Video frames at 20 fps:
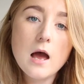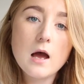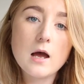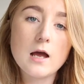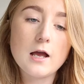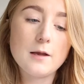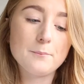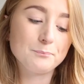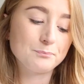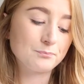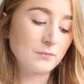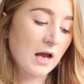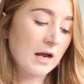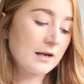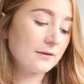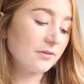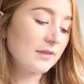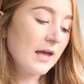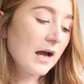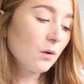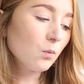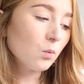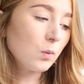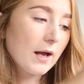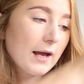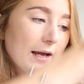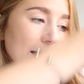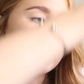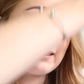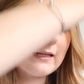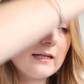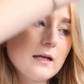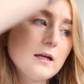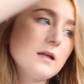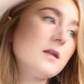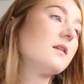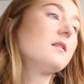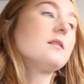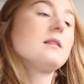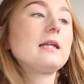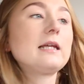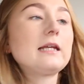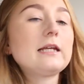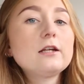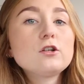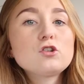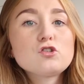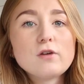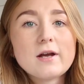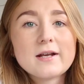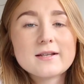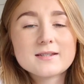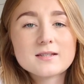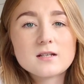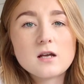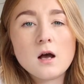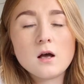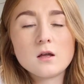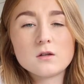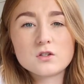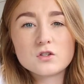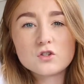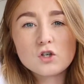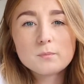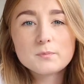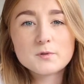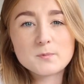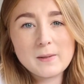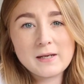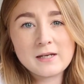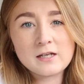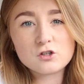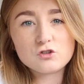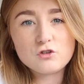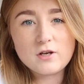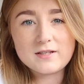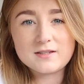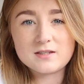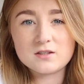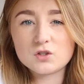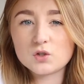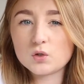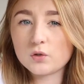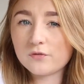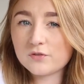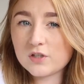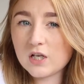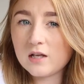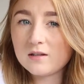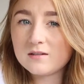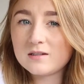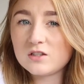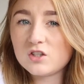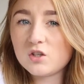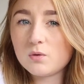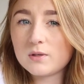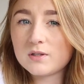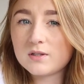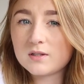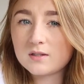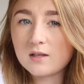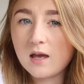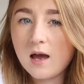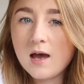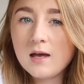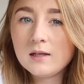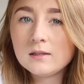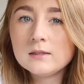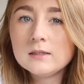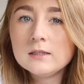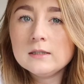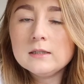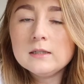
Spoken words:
And that way, the dress stops being a dress and sort of turns into a skirt.